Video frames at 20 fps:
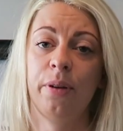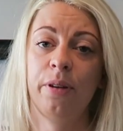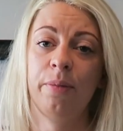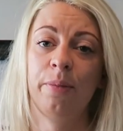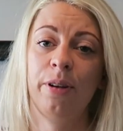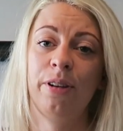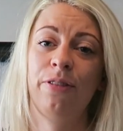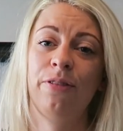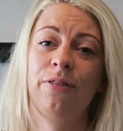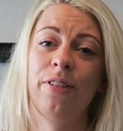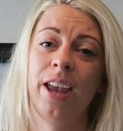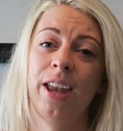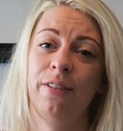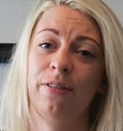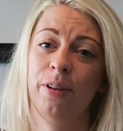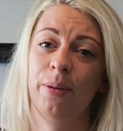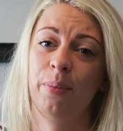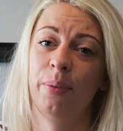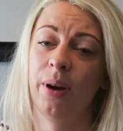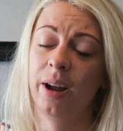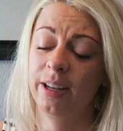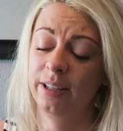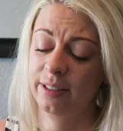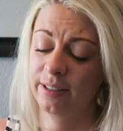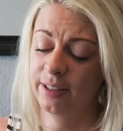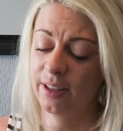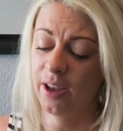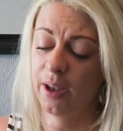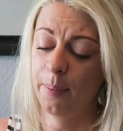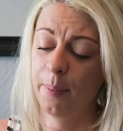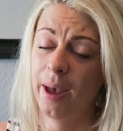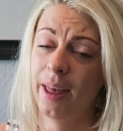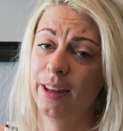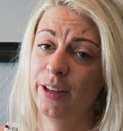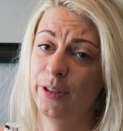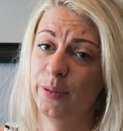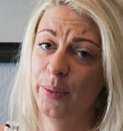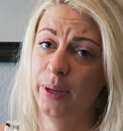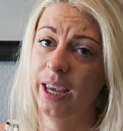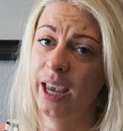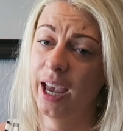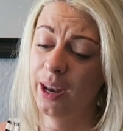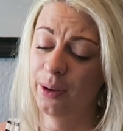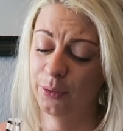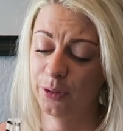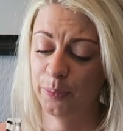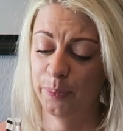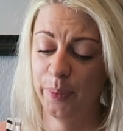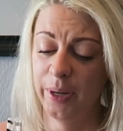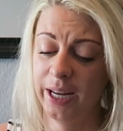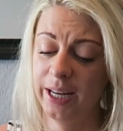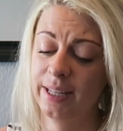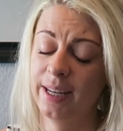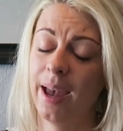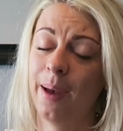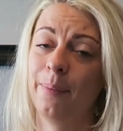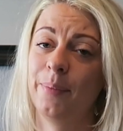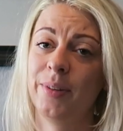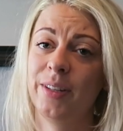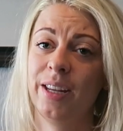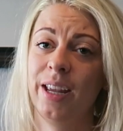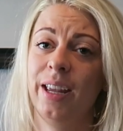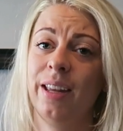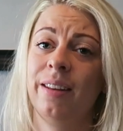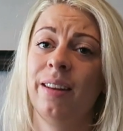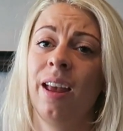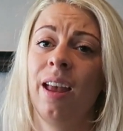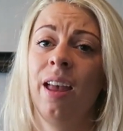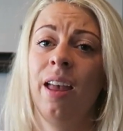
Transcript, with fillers: one of my favourite brands that I met this weekend was Be Tempted.